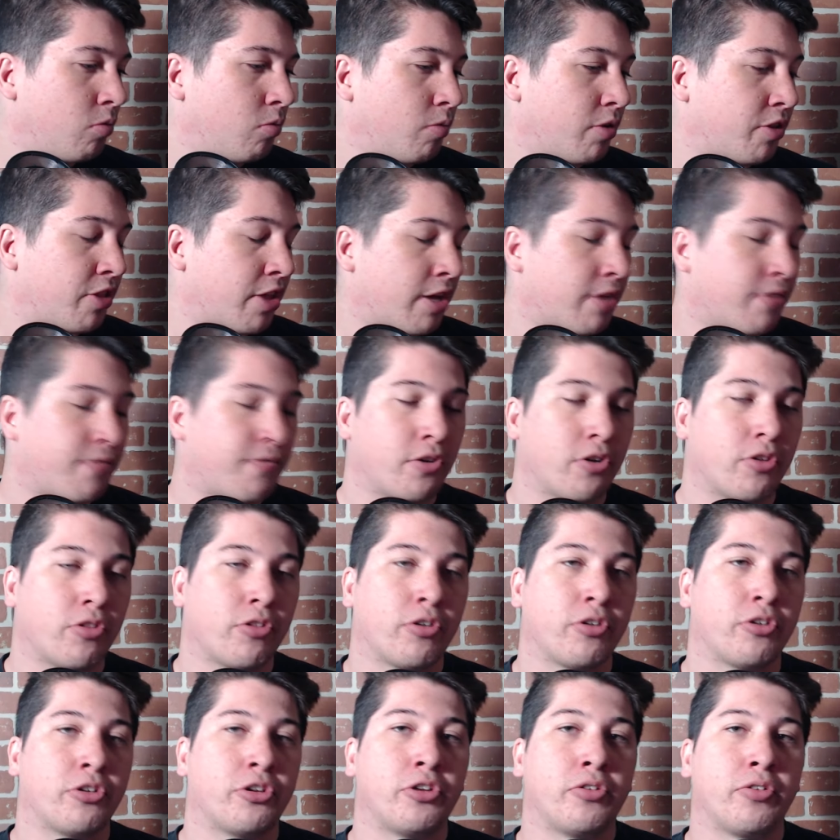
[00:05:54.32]
without
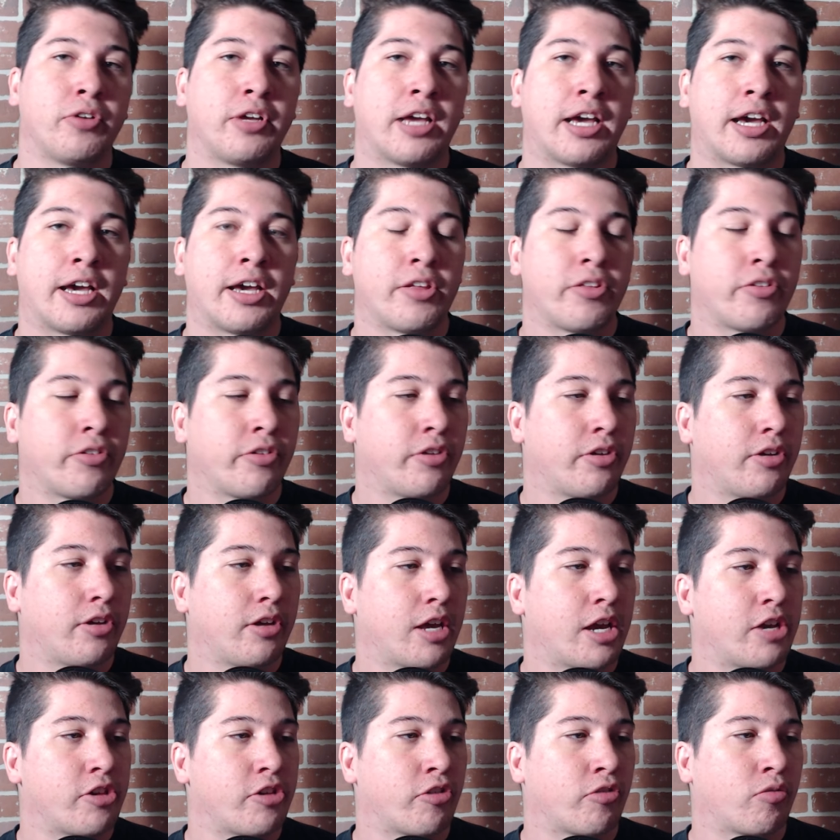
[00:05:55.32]
further ado, guys,
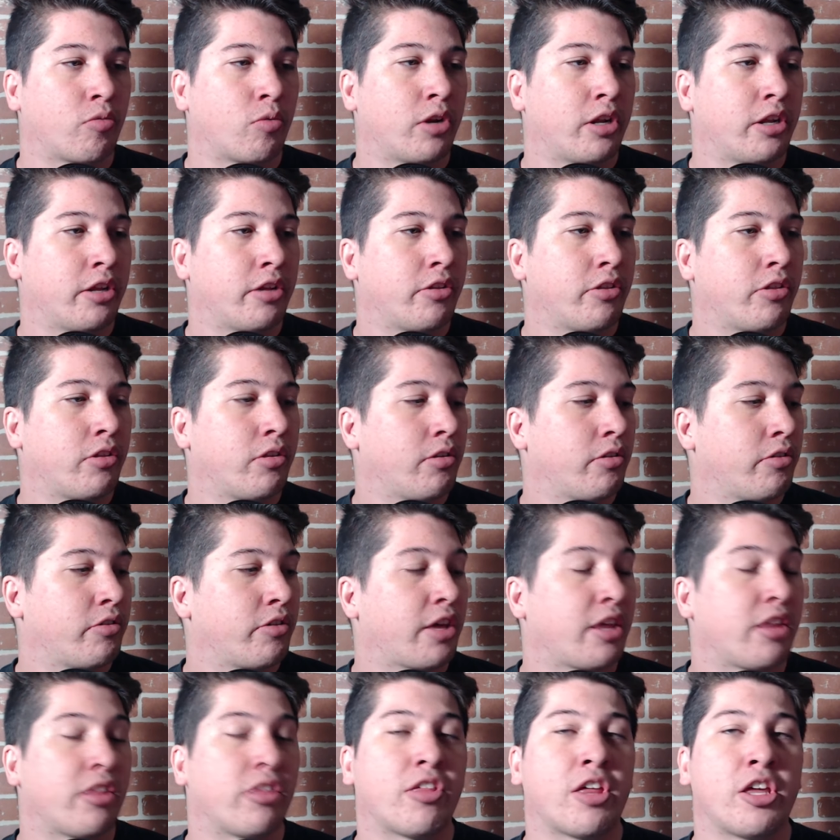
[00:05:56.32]
I just want to
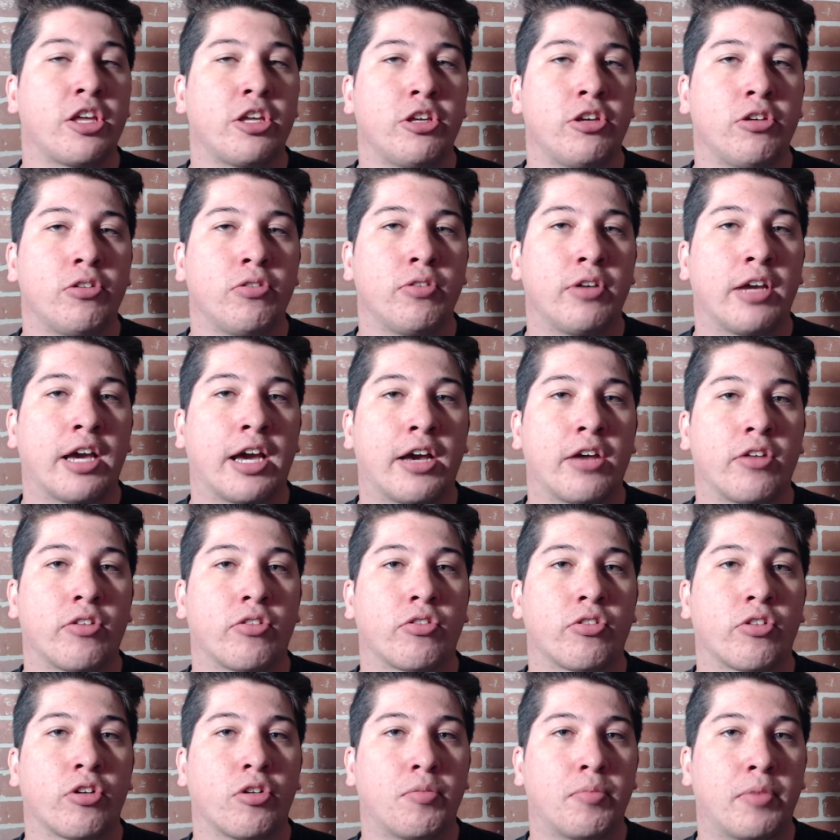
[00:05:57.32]
say thank you guys
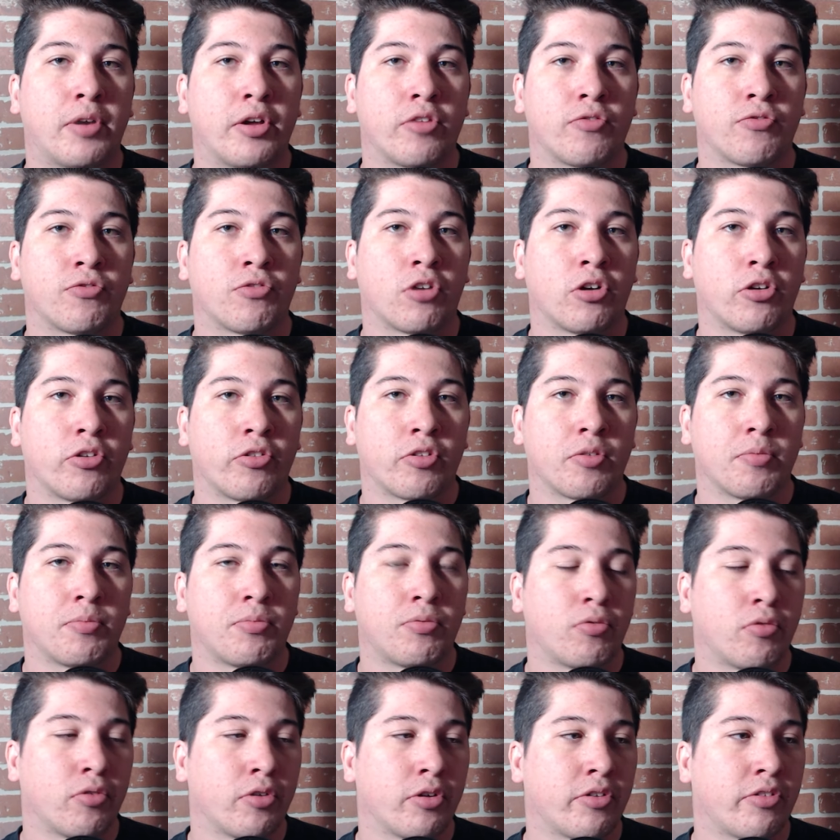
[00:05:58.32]
so much for all the
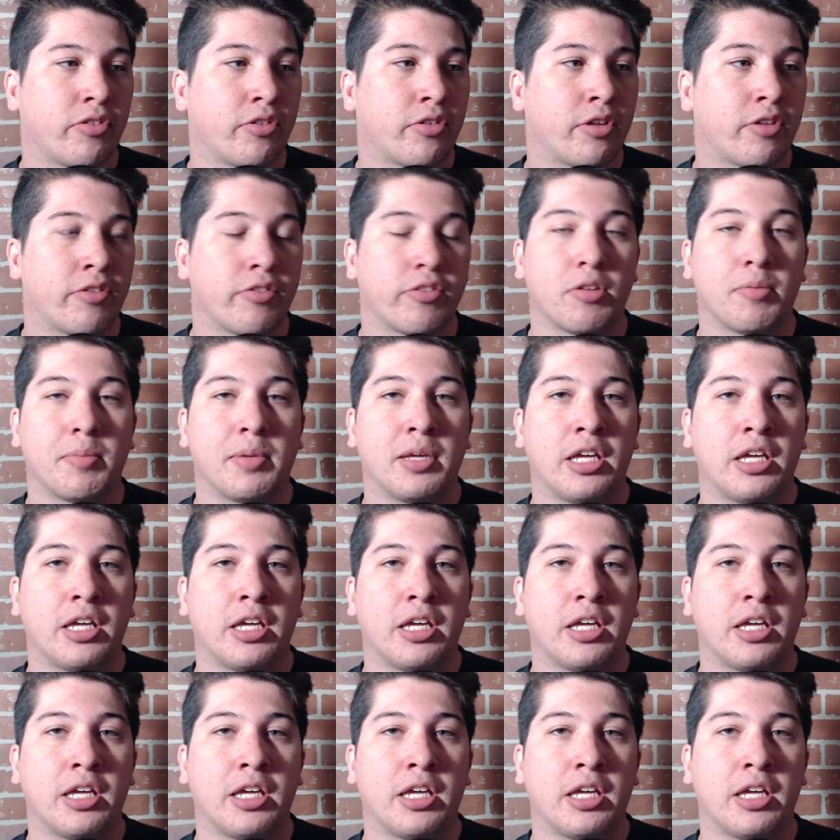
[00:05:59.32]
support since the